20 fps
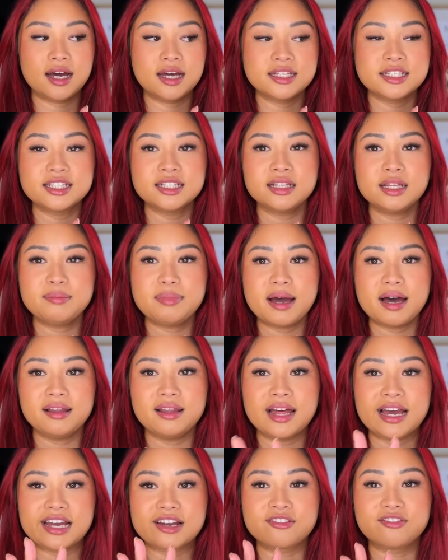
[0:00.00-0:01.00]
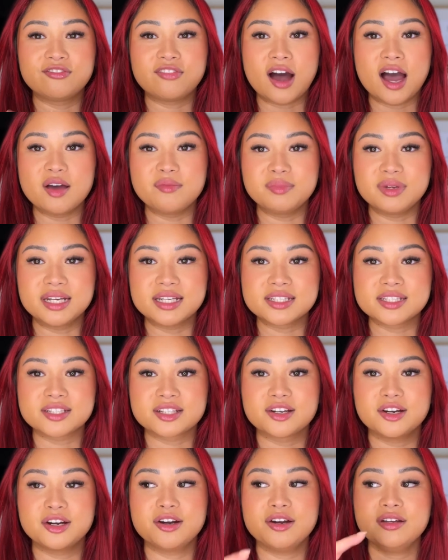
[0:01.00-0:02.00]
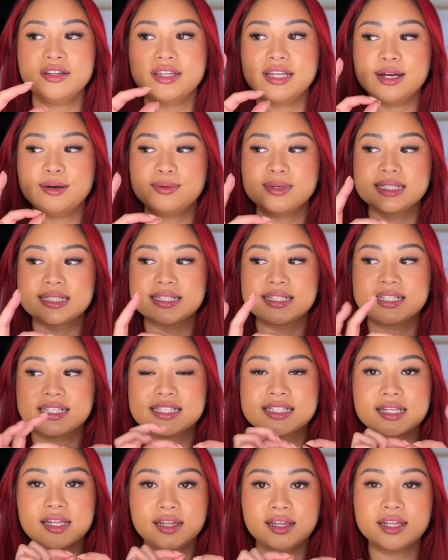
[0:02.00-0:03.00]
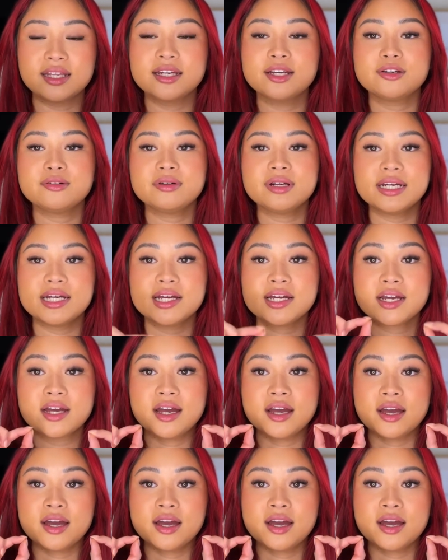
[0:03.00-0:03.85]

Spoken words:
Until about like 5 minutes ago, there was this lingering,